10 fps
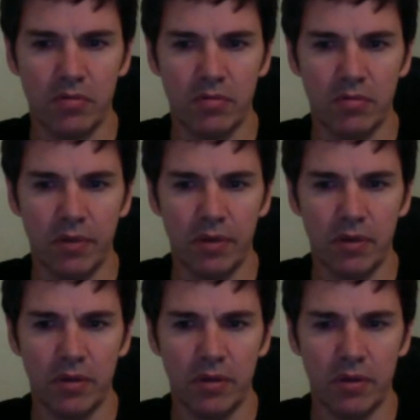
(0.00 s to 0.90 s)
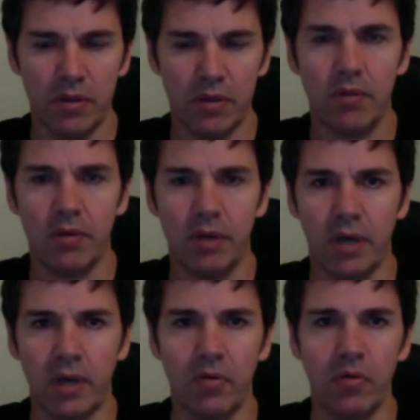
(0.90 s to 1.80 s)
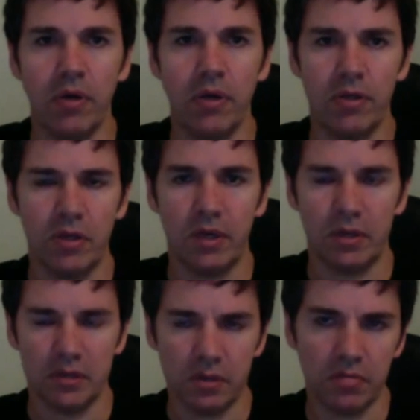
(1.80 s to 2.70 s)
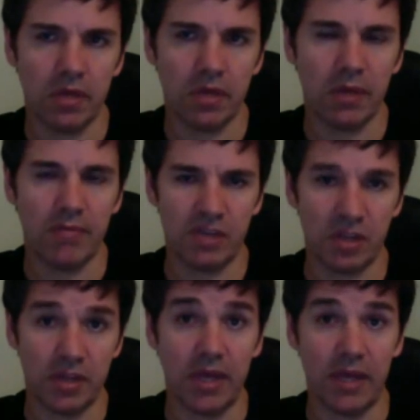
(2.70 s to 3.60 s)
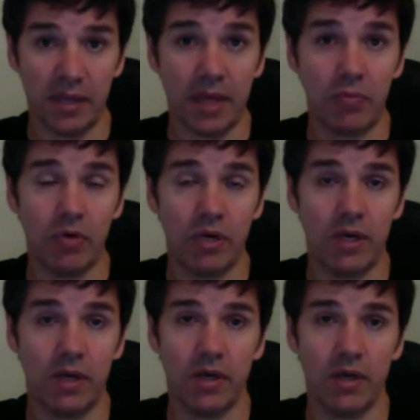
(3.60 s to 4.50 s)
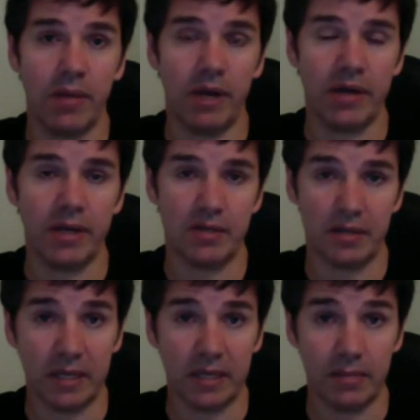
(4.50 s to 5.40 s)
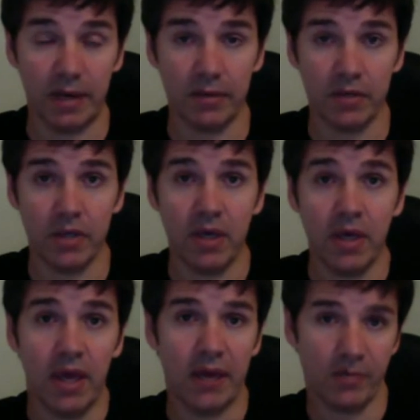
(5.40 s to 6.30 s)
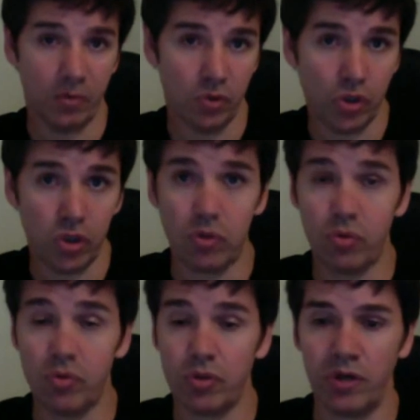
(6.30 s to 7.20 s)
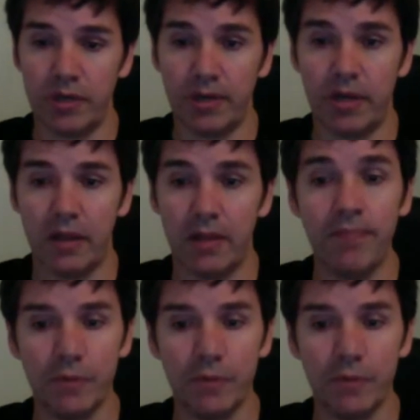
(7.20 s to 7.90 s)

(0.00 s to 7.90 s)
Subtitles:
Do you remember? Yeah. Okay. Cool. So so that means that they will get about a dozen emails, and of course you can also email them.